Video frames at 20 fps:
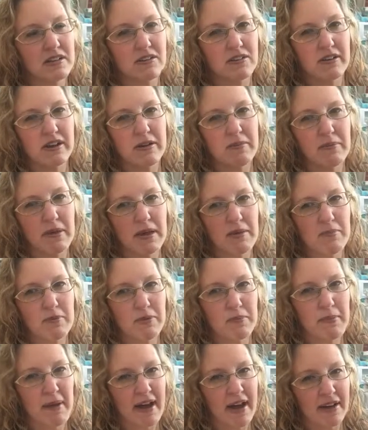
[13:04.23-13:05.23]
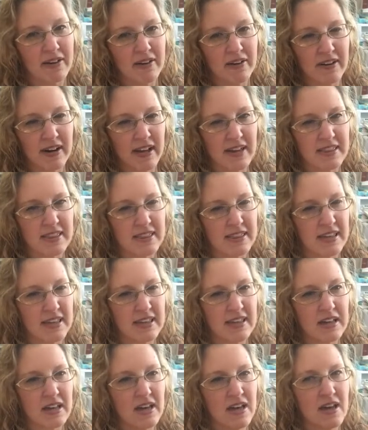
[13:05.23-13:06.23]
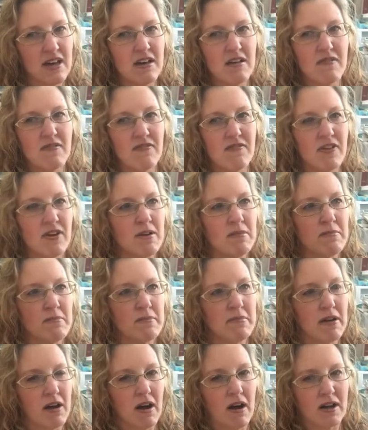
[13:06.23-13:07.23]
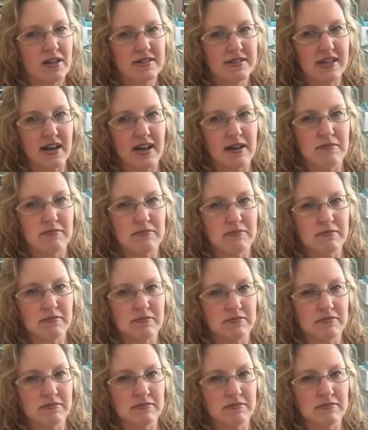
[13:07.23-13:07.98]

crepe paper pattern, I think, from all time,